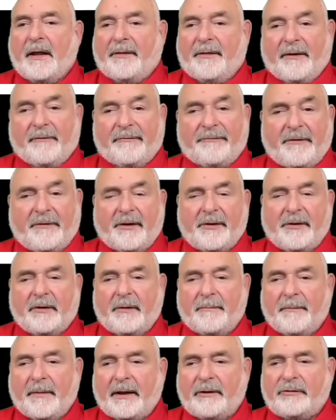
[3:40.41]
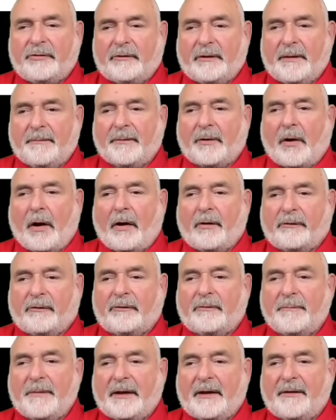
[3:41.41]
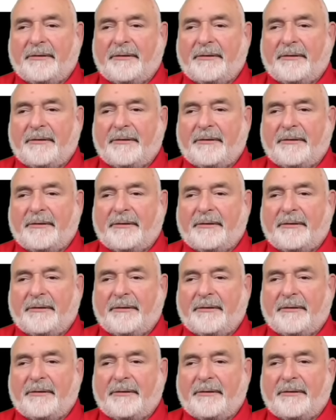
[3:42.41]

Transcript: Their failure to mention them causes me